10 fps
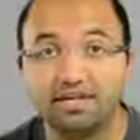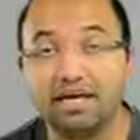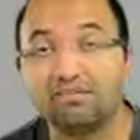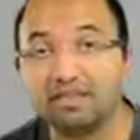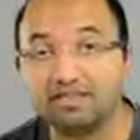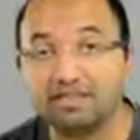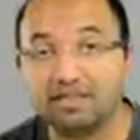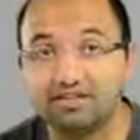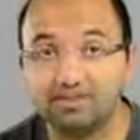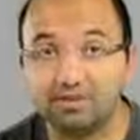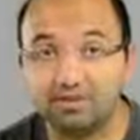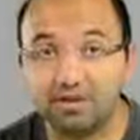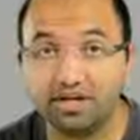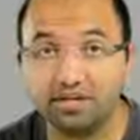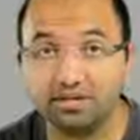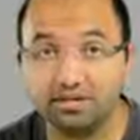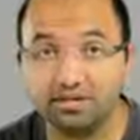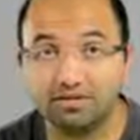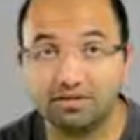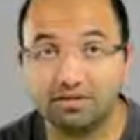That being said, the 320,
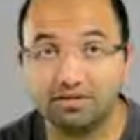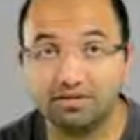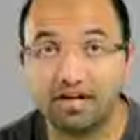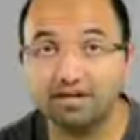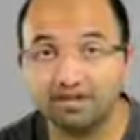the